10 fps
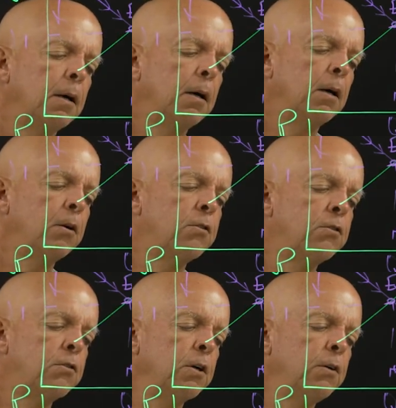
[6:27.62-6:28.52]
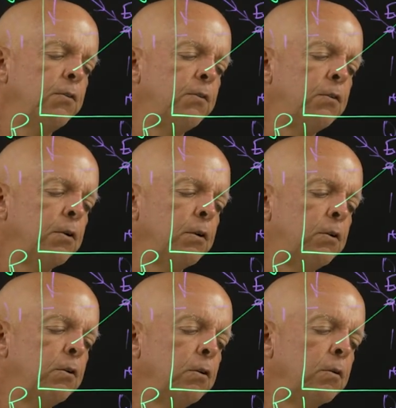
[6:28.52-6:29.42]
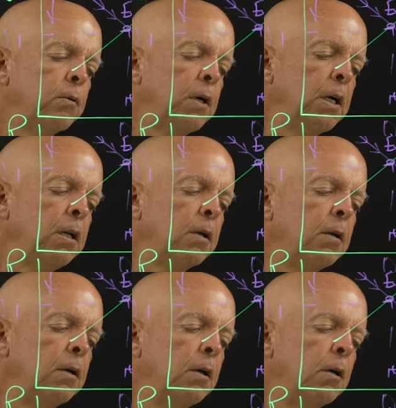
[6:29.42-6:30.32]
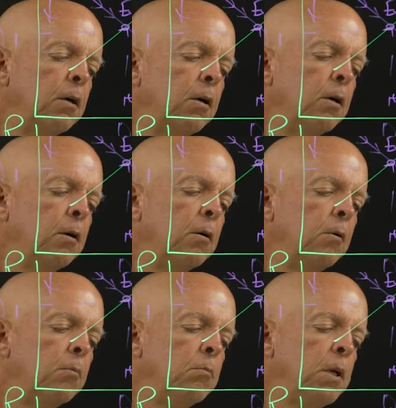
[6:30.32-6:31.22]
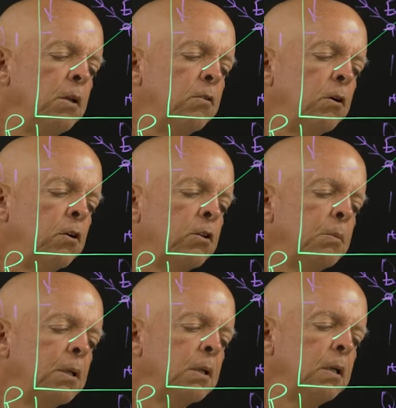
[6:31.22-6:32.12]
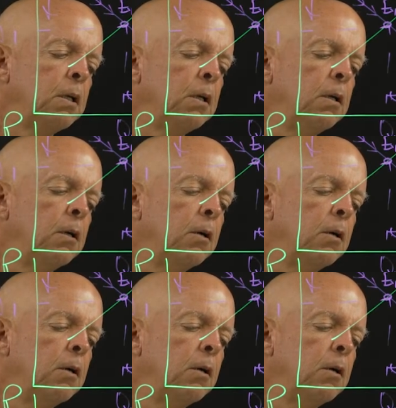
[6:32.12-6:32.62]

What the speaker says: Our shift to the right means ultimately